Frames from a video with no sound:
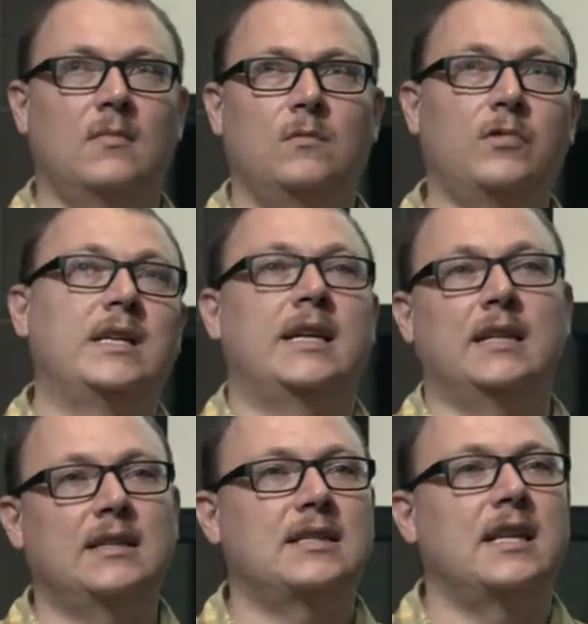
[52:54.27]

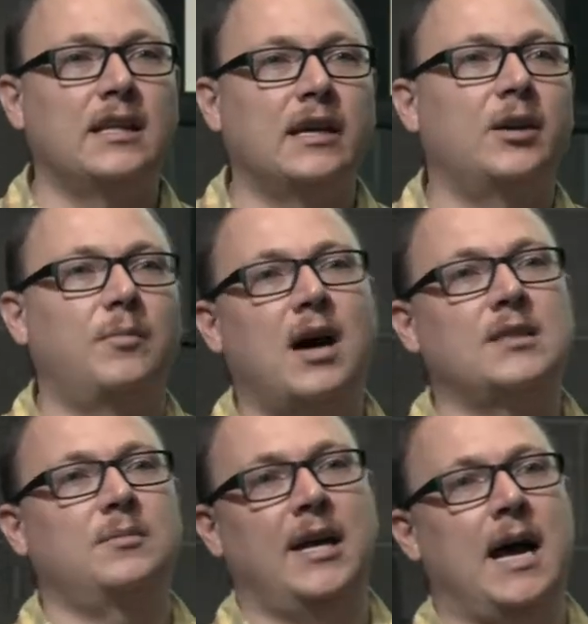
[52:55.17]
ridiculous thing that could have
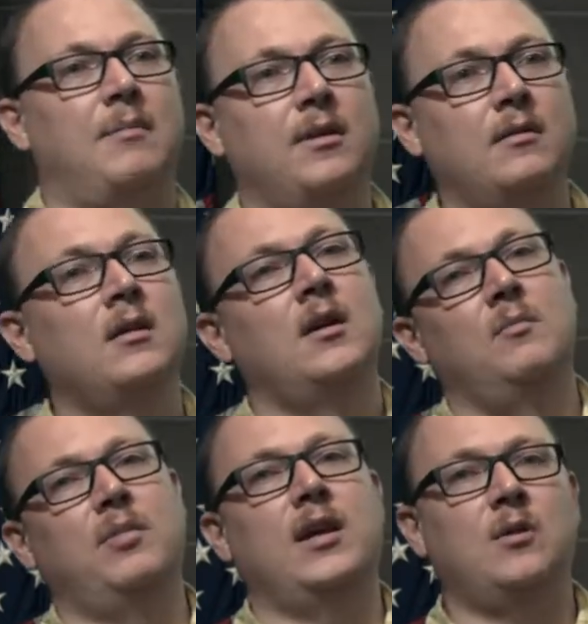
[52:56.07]
possibly happened.
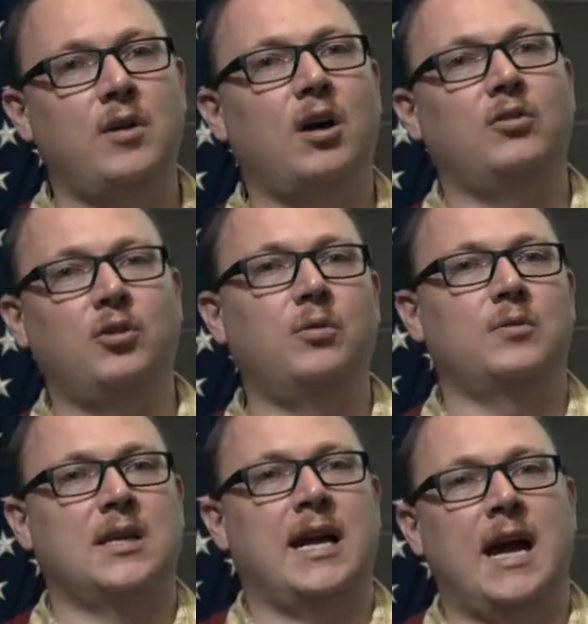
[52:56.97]
B, we all knew it was
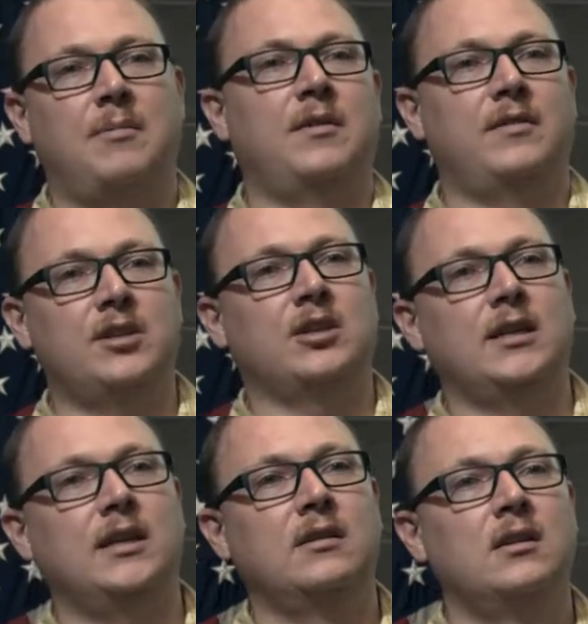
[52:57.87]
going to happen
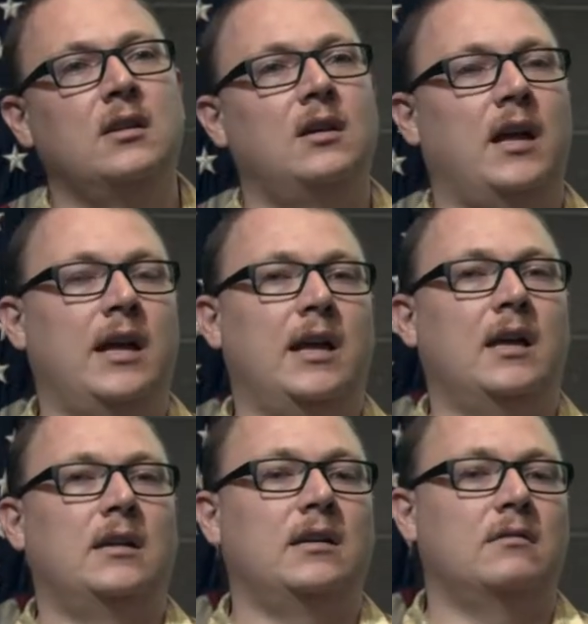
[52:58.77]
eventually.
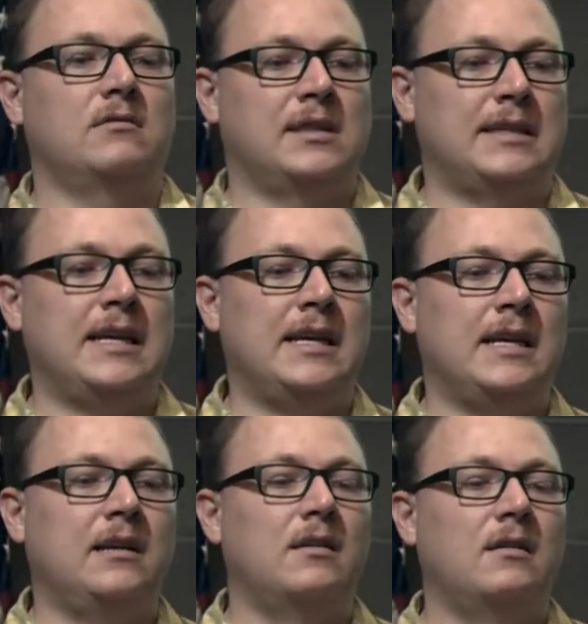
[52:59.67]
And
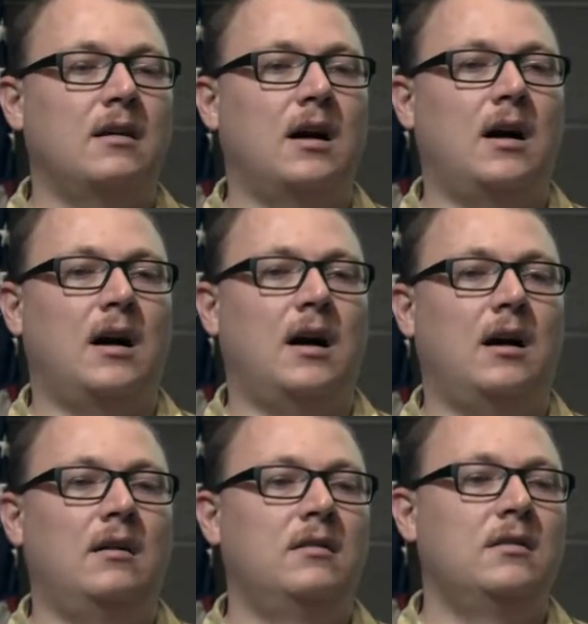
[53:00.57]
C, uh,
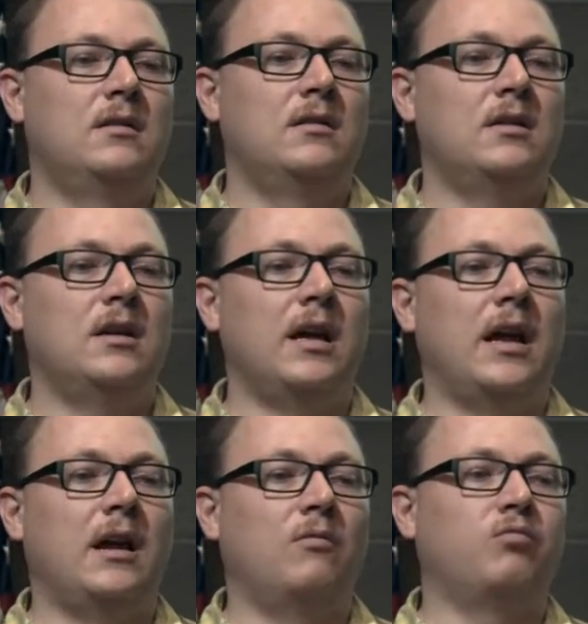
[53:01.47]

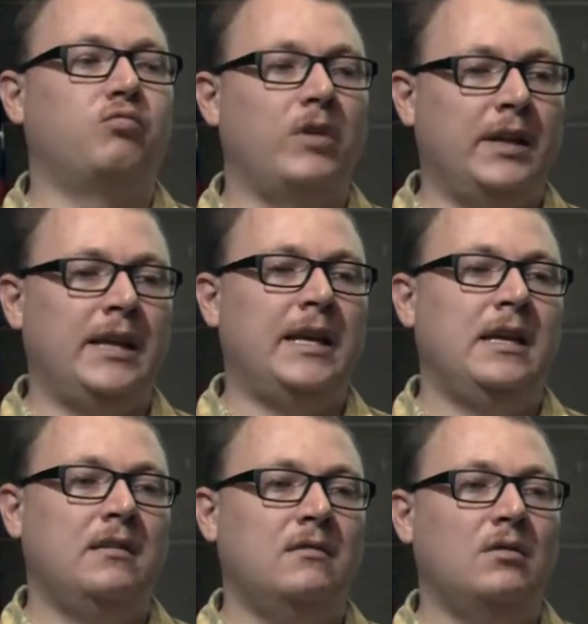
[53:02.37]
really,
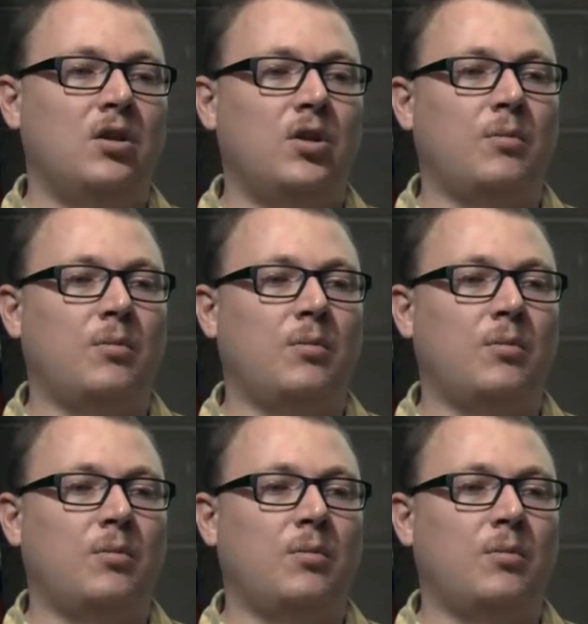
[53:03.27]
the